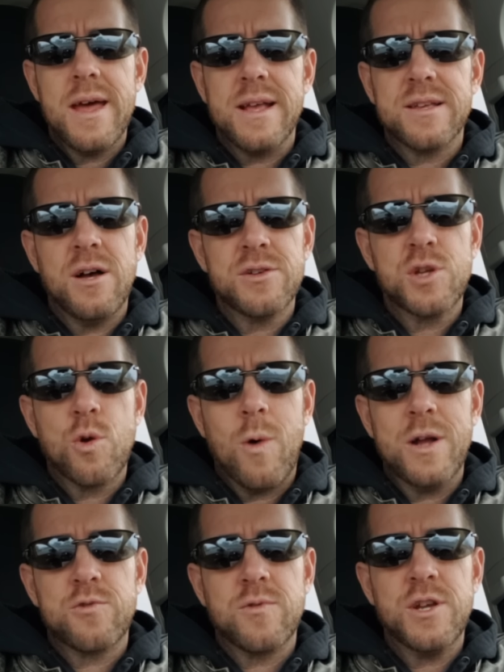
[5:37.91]
He's also
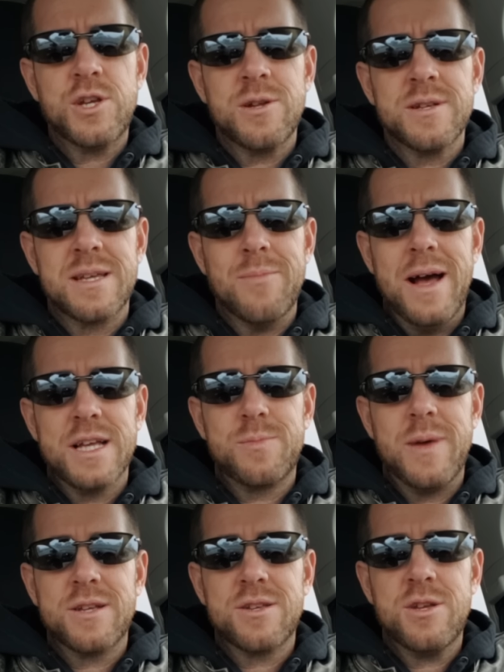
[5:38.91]
quite traditional in some
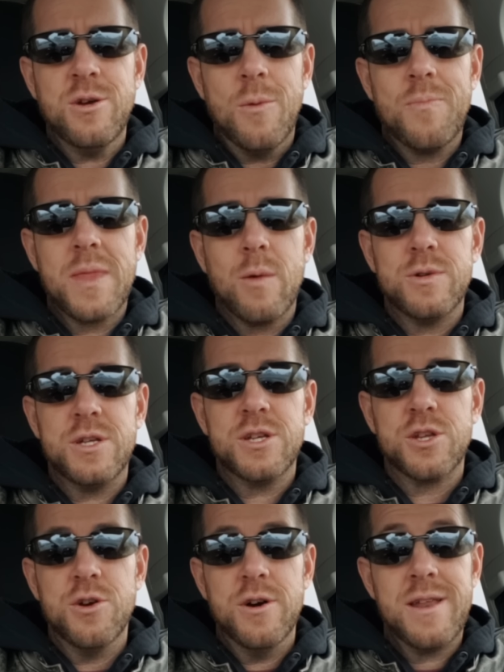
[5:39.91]
aspects too, which
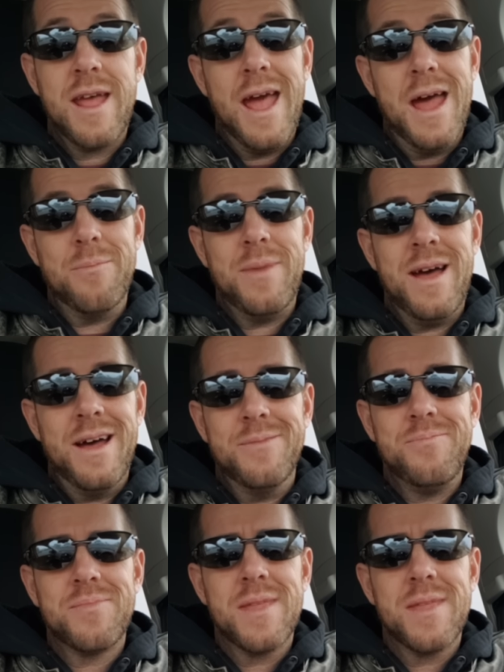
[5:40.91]
is good and bad.